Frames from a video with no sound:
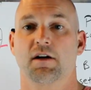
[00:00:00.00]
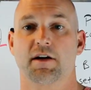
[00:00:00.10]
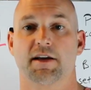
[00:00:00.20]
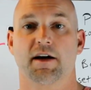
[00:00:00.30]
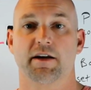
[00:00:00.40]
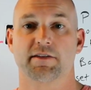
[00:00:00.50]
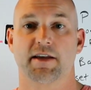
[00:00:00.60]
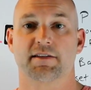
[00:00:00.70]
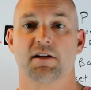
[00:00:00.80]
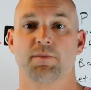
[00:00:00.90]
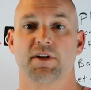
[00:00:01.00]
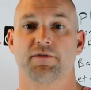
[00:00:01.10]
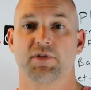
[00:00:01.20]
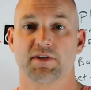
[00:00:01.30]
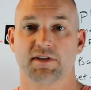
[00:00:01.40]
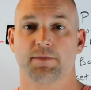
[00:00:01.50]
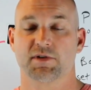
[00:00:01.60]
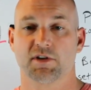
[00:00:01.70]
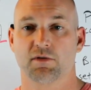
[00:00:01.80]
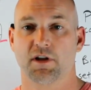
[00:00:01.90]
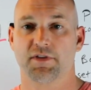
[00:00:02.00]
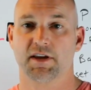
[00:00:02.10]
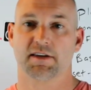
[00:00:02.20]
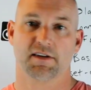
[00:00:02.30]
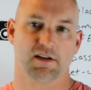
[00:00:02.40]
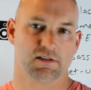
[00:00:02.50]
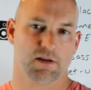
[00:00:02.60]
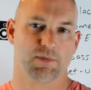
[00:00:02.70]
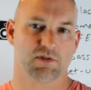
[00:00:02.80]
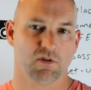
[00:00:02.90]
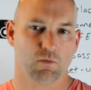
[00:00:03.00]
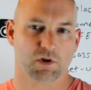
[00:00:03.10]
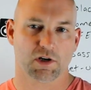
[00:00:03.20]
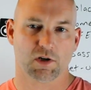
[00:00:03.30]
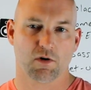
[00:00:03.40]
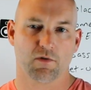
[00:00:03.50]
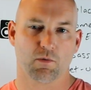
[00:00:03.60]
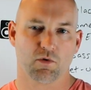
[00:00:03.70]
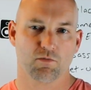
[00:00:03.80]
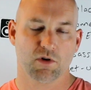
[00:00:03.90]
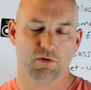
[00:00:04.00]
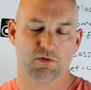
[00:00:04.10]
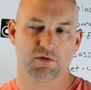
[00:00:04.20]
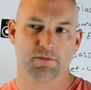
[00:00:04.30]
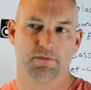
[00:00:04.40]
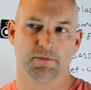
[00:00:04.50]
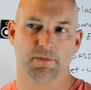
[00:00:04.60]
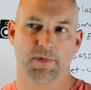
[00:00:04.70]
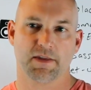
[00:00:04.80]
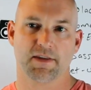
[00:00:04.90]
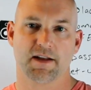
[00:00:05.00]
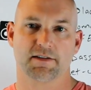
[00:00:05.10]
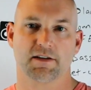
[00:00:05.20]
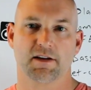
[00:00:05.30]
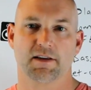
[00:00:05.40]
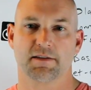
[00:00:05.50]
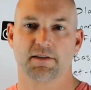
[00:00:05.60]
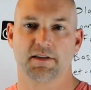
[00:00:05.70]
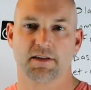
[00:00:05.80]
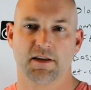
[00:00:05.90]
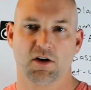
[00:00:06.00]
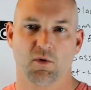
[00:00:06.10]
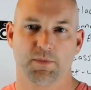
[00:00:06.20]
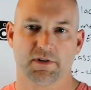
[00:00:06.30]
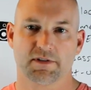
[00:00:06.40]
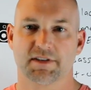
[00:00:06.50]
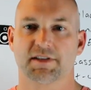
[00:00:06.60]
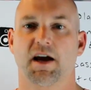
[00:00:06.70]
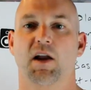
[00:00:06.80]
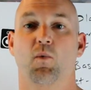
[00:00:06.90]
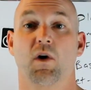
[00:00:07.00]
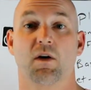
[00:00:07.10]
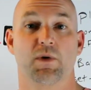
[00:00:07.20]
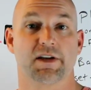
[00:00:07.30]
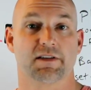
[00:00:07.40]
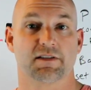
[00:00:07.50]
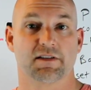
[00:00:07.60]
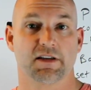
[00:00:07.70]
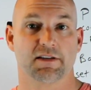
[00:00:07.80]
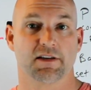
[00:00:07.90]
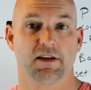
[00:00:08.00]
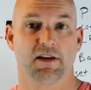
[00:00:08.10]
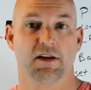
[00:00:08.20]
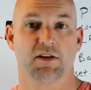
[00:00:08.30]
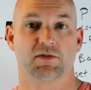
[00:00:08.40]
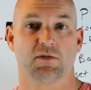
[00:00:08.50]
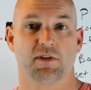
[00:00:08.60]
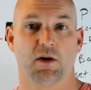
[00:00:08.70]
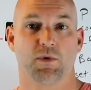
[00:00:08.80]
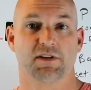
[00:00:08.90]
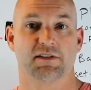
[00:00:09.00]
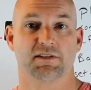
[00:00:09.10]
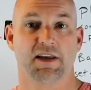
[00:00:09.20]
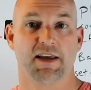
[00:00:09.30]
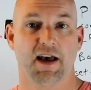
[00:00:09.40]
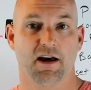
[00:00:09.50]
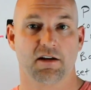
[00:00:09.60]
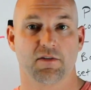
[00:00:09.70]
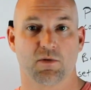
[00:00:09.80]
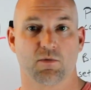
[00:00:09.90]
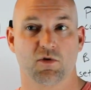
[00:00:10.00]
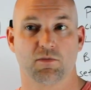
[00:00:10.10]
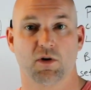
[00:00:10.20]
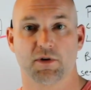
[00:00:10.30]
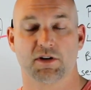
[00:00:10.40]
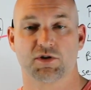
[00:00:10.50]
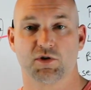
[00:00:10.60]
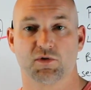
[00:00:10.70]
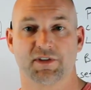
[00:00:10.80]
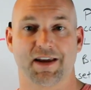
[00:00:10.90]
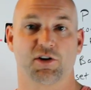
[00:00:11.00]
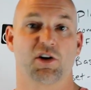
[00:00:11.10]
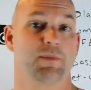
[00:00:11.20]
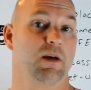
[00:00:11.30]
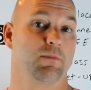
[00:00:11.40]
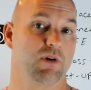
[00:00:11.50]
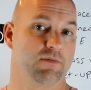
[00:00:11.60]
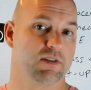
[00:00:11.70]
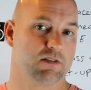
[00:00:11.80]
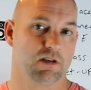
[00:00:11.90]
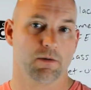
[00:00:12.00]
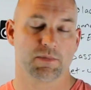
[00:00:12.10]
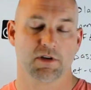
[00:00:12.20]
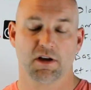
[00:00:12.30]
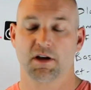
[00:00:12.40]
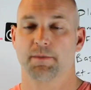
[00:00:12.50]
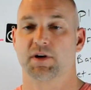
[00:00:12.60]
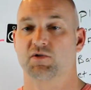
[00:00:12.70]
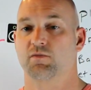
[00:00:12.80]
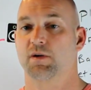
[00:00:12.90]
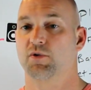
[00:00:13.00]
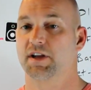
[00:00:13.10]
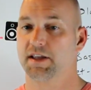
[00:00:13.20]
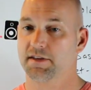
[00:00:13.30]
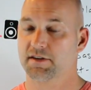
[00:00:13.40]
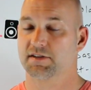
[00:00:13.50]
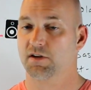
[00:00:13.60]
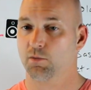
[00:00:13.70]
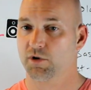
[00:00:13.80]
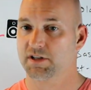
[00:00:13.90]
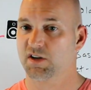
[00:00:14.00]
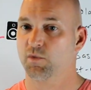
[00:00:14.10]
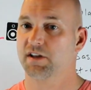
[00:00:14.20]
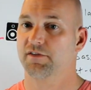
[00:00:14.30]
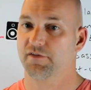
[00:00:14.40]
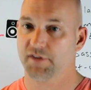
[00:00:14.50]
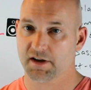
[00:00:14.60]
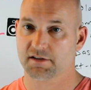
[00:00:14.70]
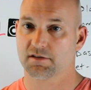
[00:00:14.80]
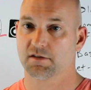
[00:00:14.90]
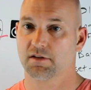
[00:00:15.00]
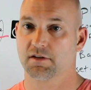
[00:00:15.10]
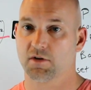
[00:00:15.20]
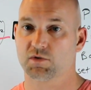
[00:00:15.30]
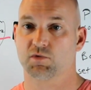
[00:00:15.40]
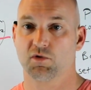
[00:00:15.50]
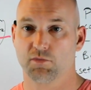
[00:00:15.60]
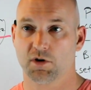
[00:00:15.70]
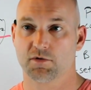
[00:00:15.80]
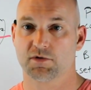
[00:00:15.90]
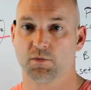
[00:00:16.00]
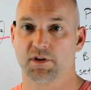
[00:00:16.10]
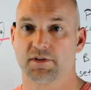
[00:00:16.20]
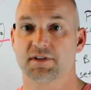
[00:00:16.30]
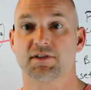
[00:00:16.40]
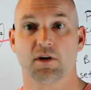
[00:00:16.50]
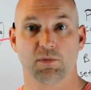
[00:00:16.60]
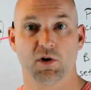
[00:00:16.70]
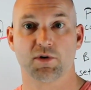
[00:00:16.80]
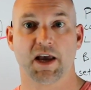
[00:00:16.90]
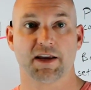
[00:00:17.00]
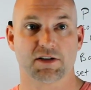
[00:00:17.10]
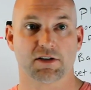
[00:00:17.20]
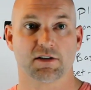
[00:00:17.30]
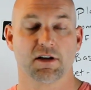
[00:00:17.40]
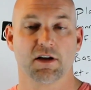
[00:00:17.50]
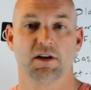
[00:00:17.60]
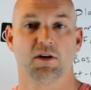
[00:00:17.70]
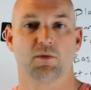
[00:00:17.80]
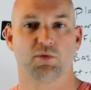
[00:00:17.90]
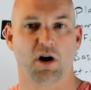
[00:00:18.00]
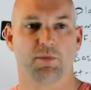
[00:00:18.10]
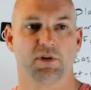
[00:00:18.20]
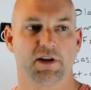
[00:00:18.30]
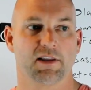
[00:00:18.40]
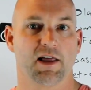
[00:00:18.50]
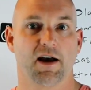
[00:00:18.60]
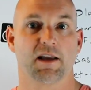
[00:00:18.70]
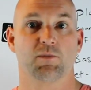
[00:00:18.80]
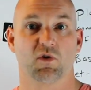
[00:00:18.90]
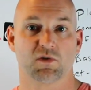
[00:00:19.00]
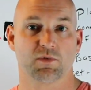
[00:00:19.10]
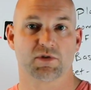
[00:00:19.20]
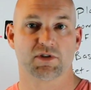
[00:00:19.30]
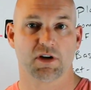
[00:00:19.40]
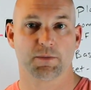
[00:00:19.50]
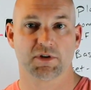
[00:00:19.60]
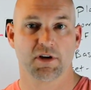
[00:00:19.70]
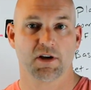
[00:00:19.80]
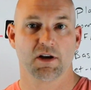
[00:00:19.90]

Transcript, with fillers: All right, guys, that's going to be it for this episode. I think next episode we're going to go over room modes, and that's going to help us decide where we can sit so that we stay out of the room mode issues that are going to be above the subs. Because remember, in the sub region, we can fix those room modes with sub location or properly aligned multiple subs.